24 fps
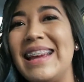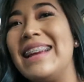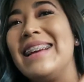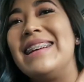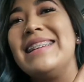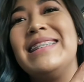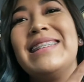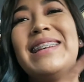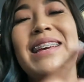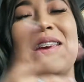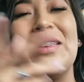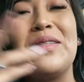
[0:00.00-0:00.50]

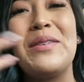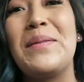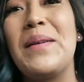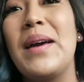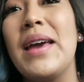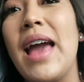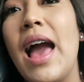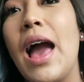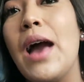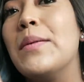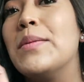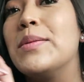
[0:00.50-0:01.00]
And either
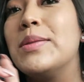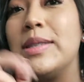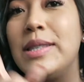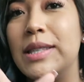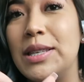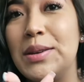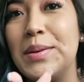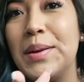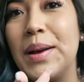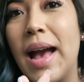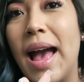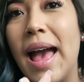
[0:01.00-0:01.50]
way, I will
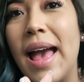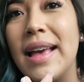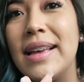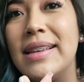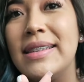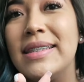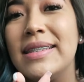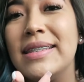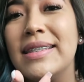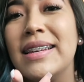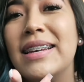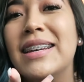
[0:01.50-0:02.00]
see you
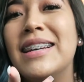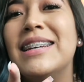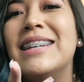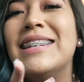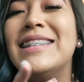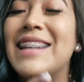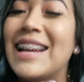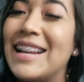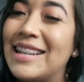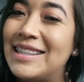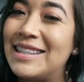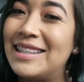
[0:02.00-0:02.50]
guys
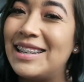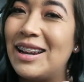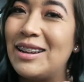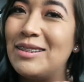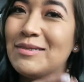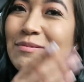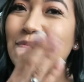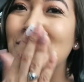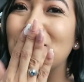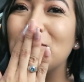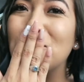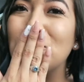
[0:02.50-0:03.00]
next
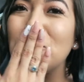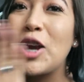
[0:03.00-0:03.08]
time.